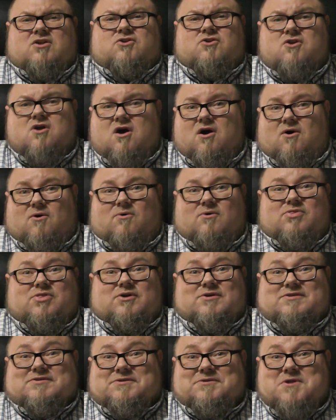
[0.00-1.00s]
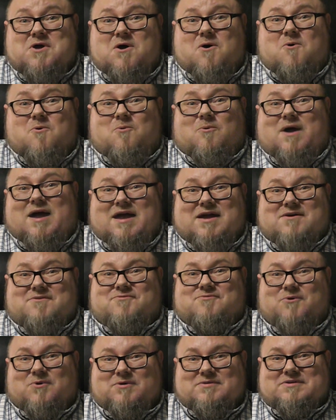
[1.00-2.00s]
no, there's no way a
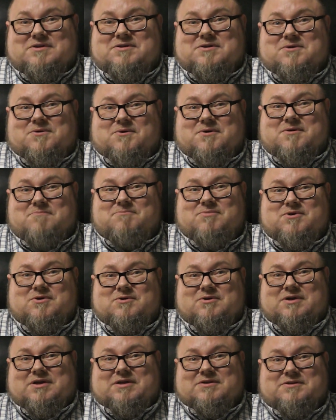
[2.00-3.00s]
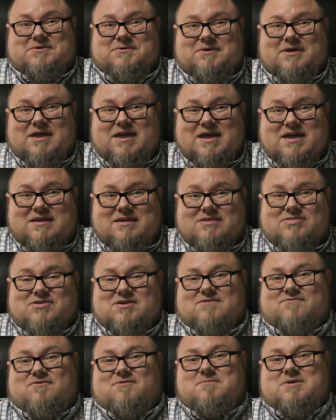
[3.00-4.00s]
14-year-old computer can do
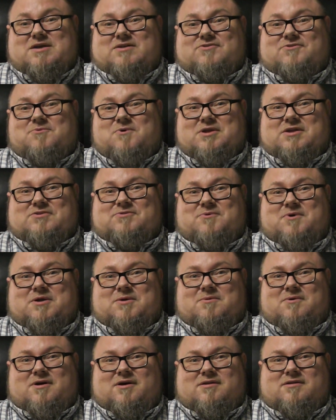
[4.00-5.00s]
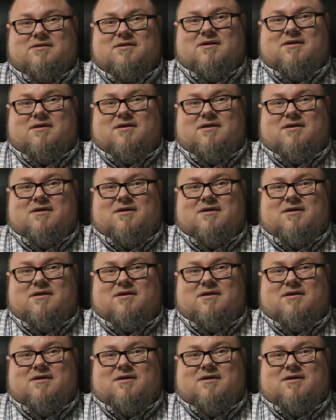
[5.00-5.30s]
anything for me in 2021.